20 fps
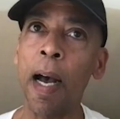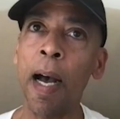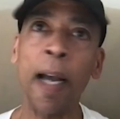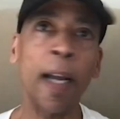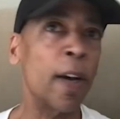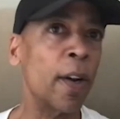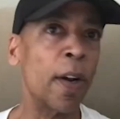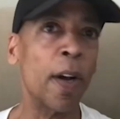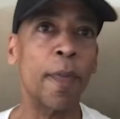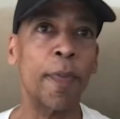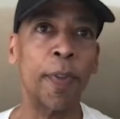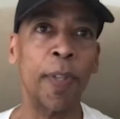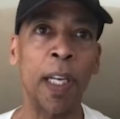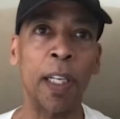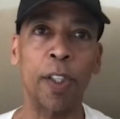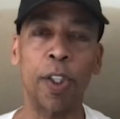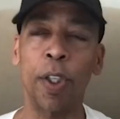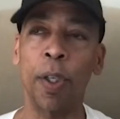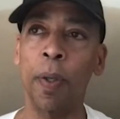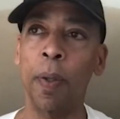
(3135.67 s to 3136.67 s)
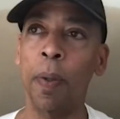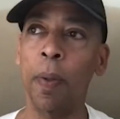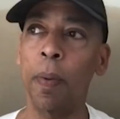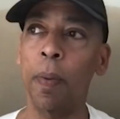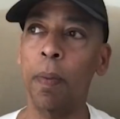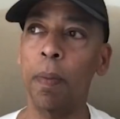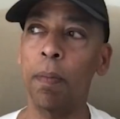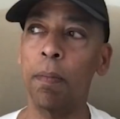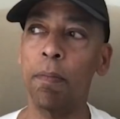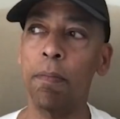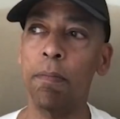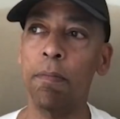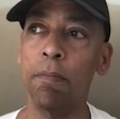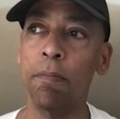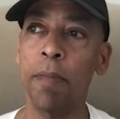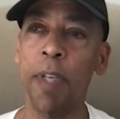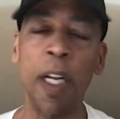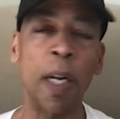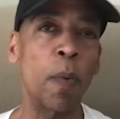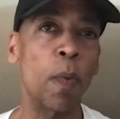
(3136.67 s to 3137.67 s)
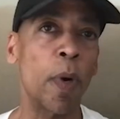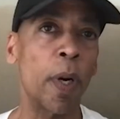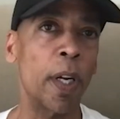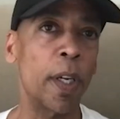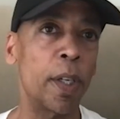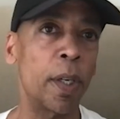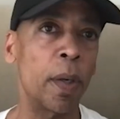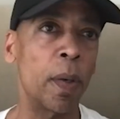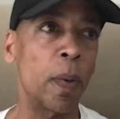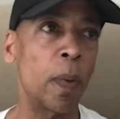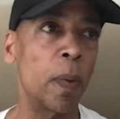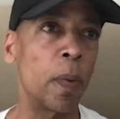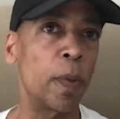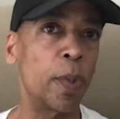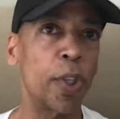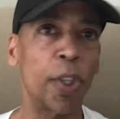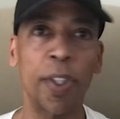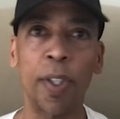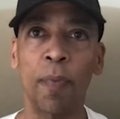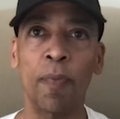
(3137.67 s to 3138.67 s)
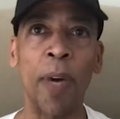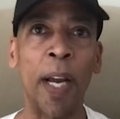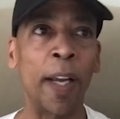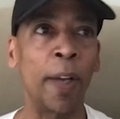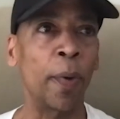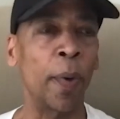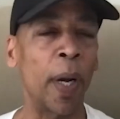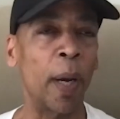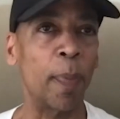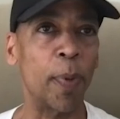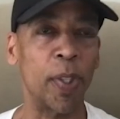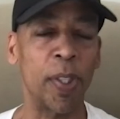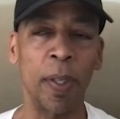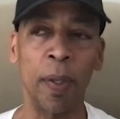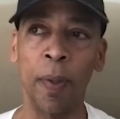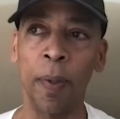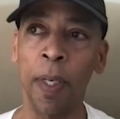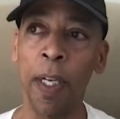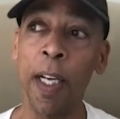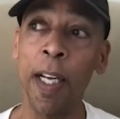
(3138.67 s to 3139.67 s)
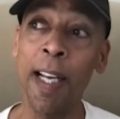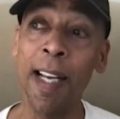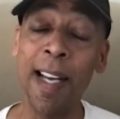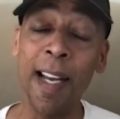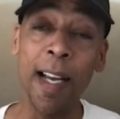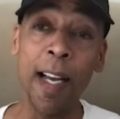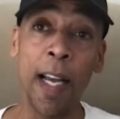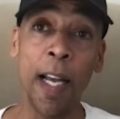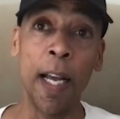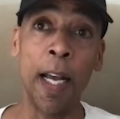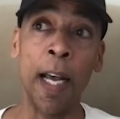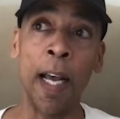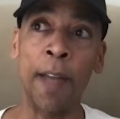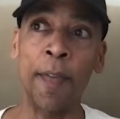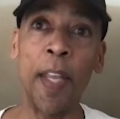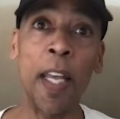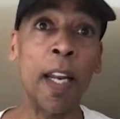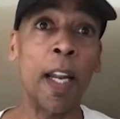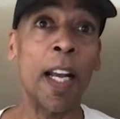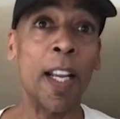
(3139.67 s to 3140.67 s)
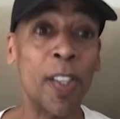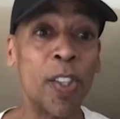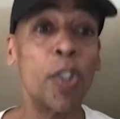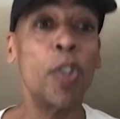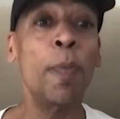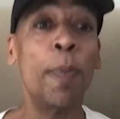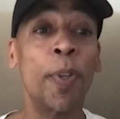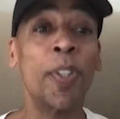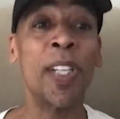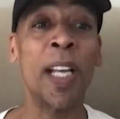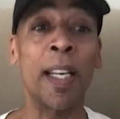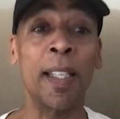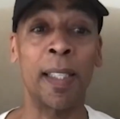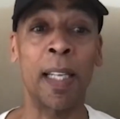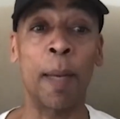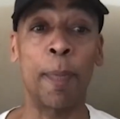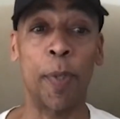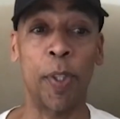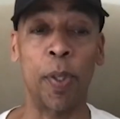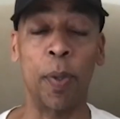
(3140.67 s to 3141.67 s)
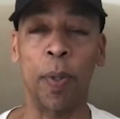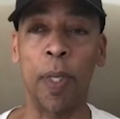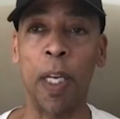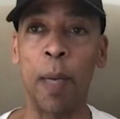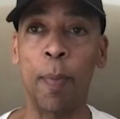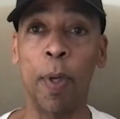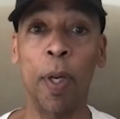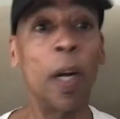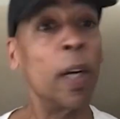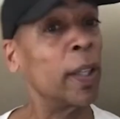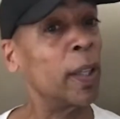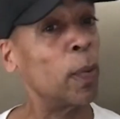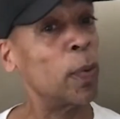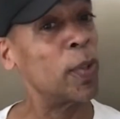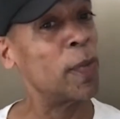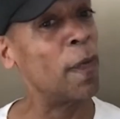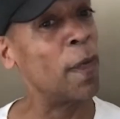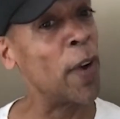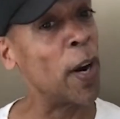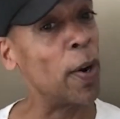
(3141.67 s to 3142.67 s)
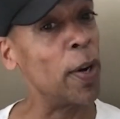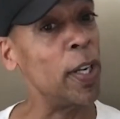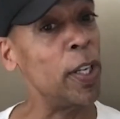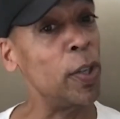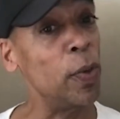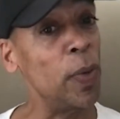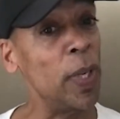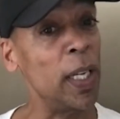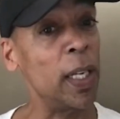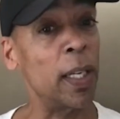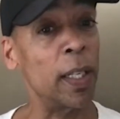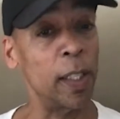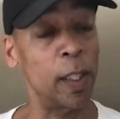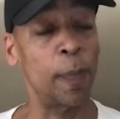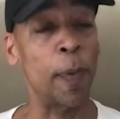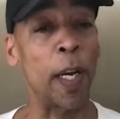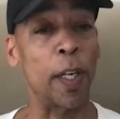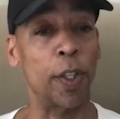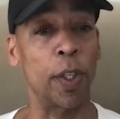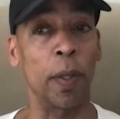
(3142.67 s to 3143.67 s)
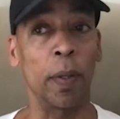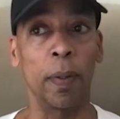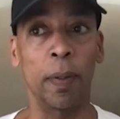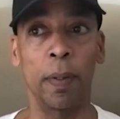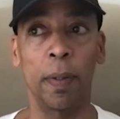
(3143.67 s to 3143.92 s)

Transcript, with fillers: I got offered that show, didn't want to do just a regular episode. And then a supersized episode came along that was very unique and special.